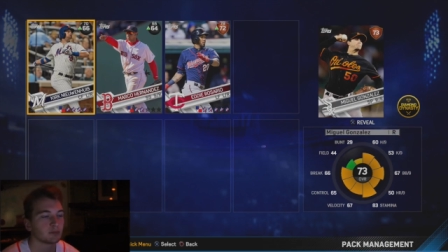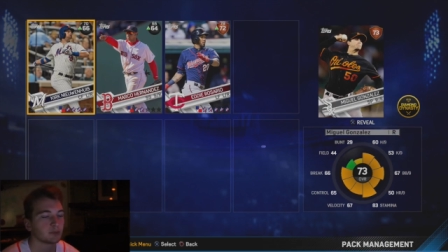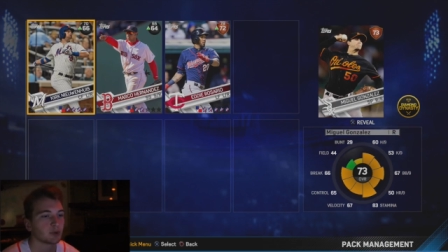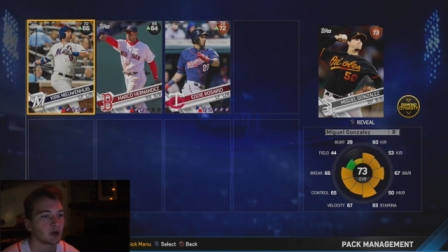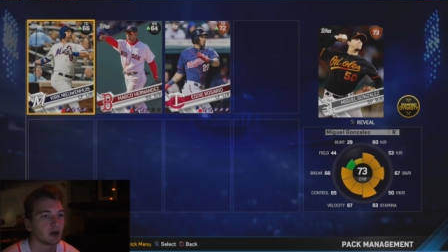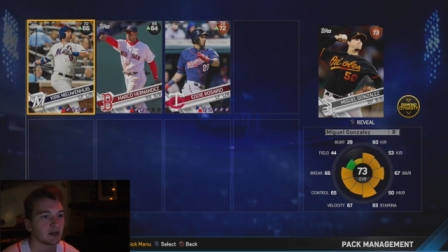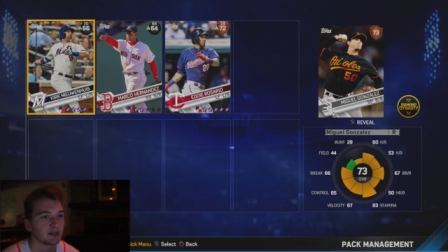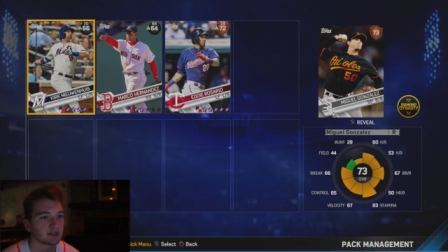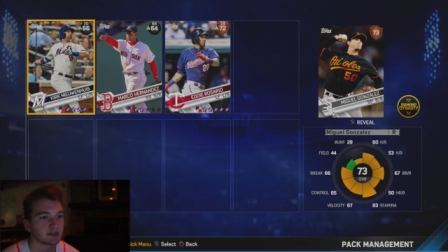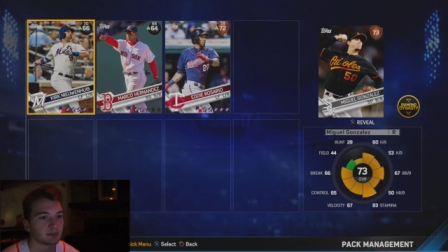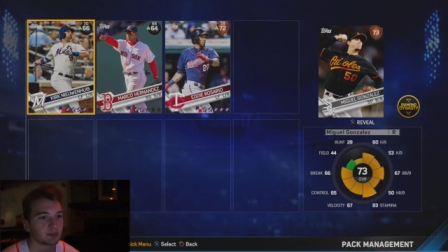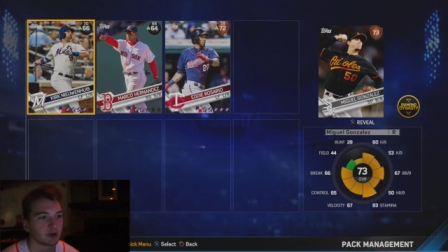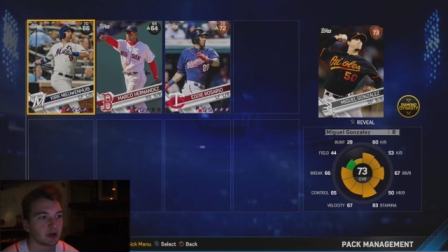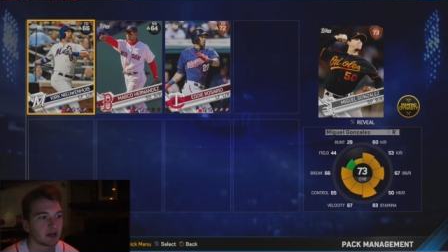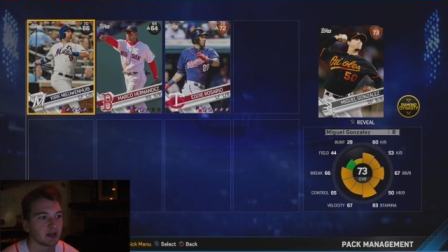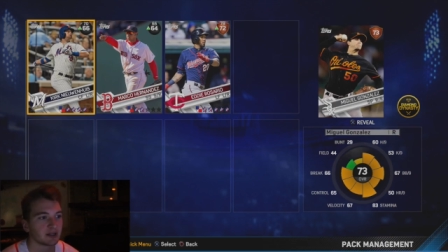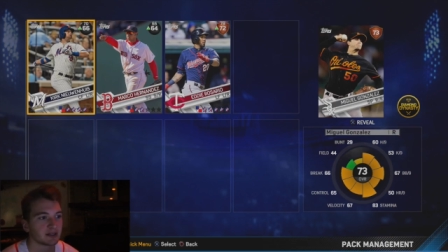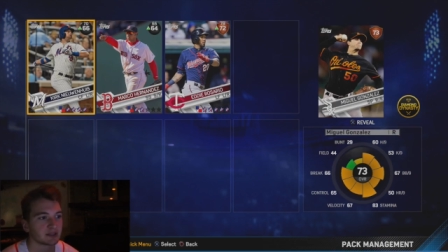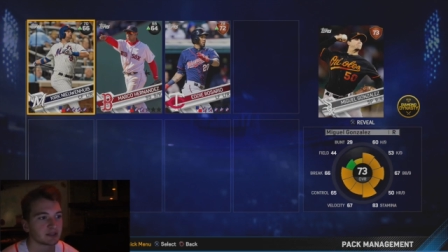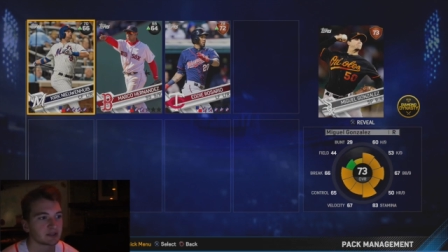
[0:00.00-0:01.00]
bronze,
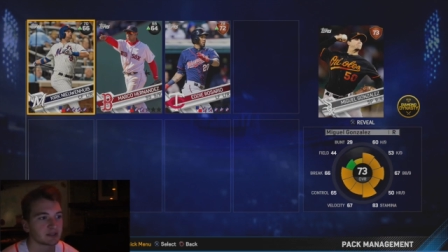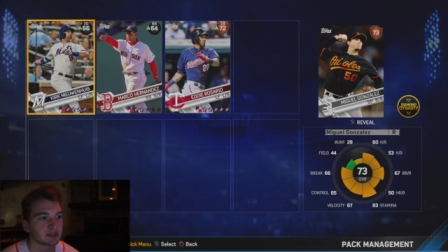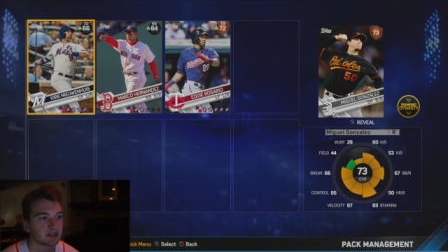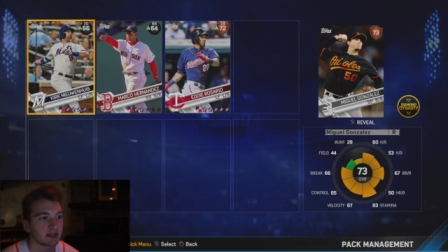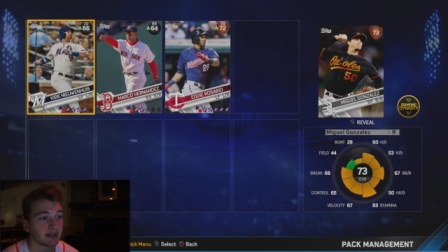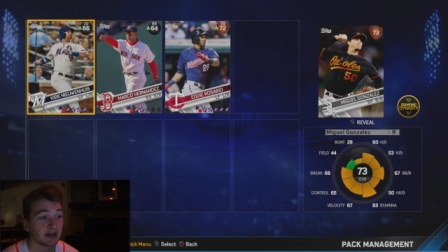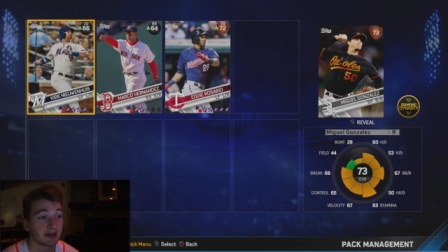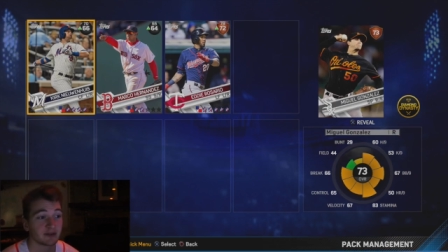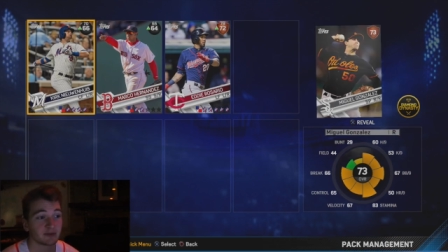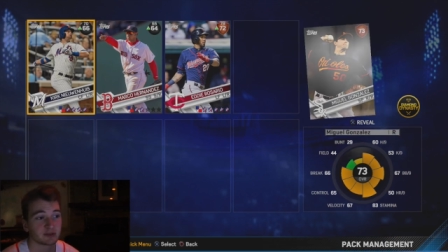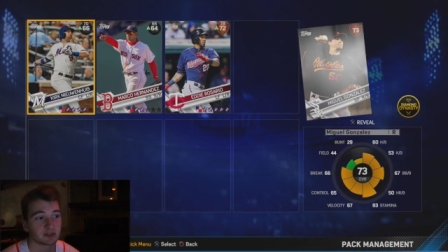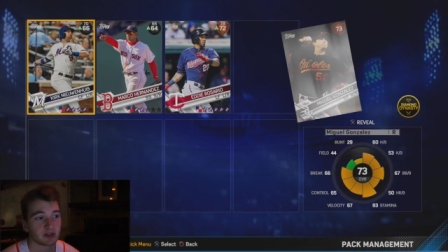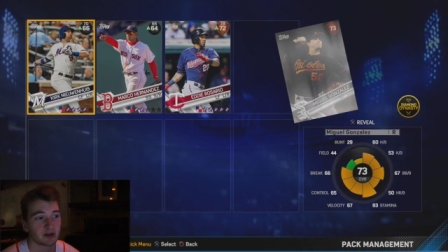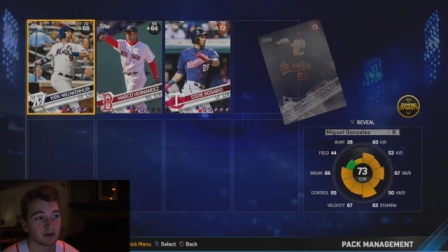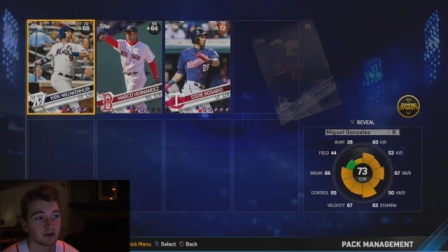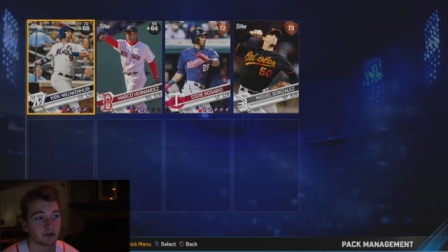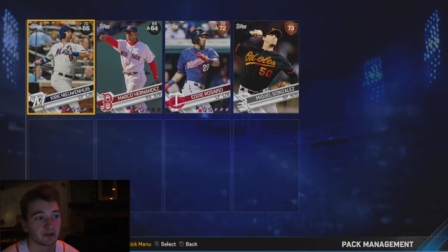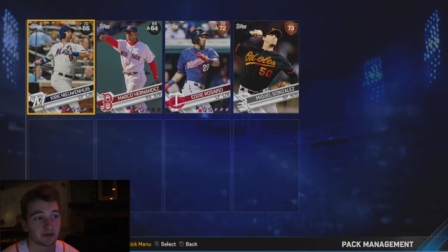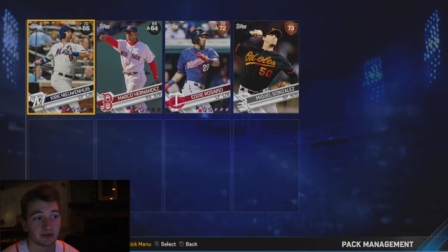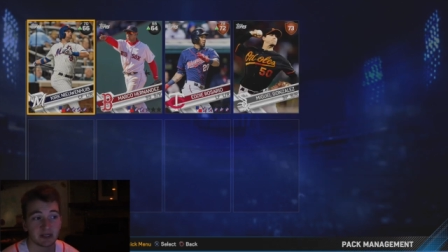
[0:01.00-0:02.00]
bronze. See, Eddie
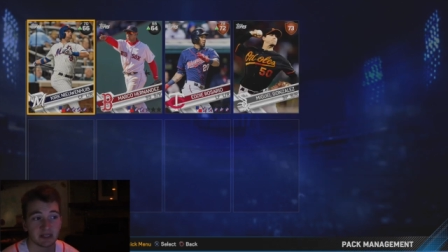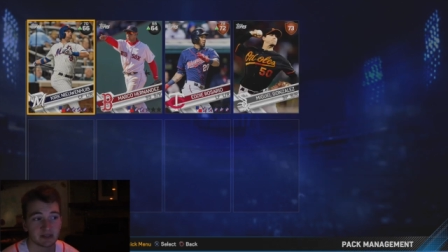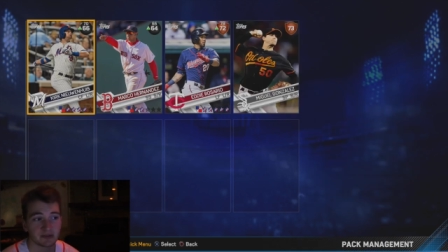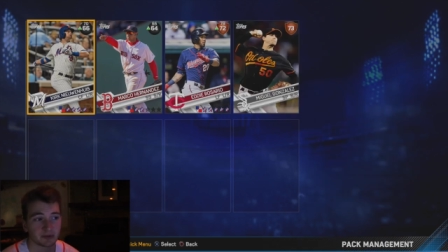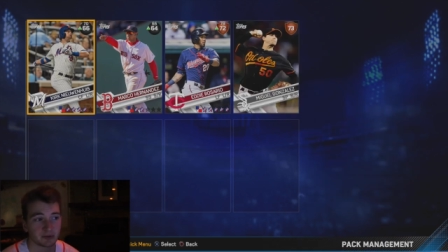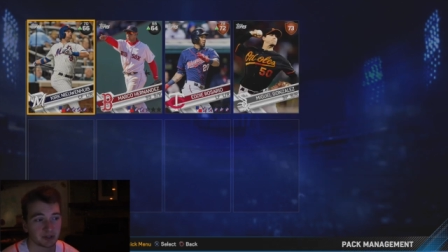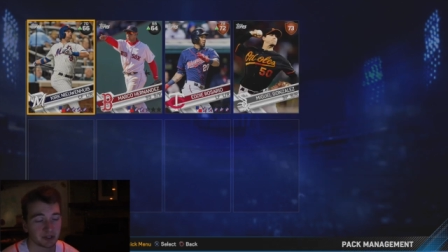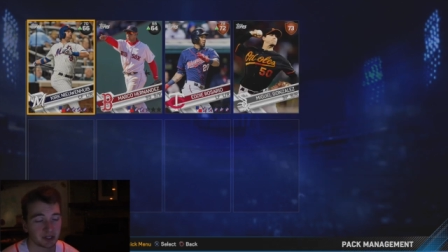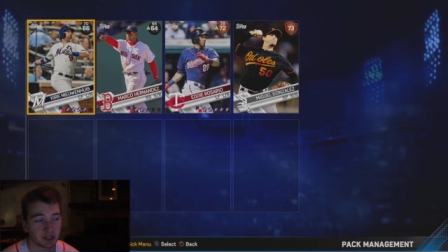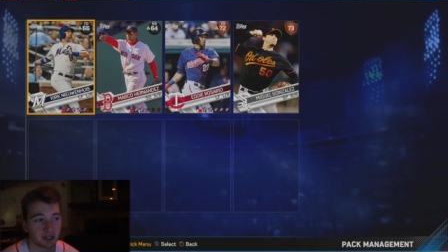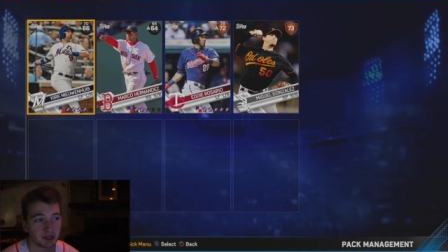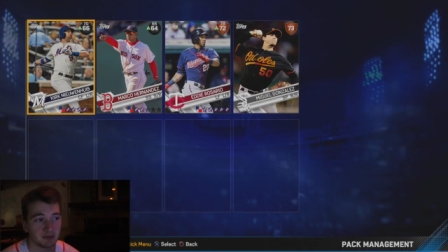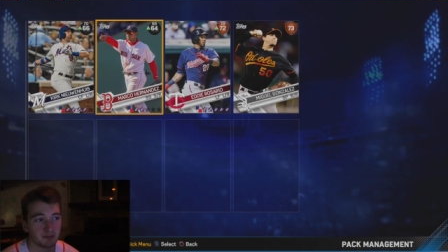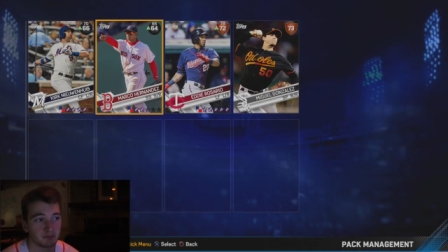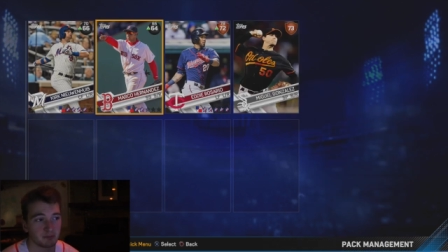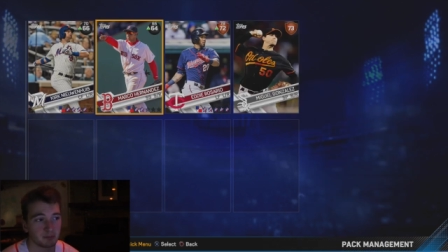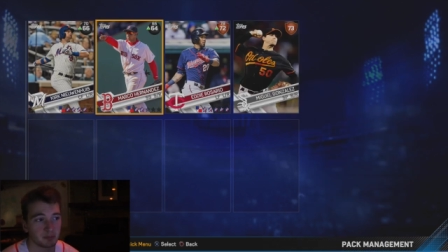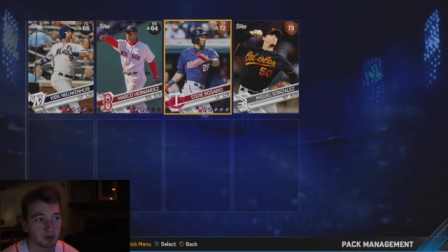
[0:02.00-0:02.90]
Rosario is really good,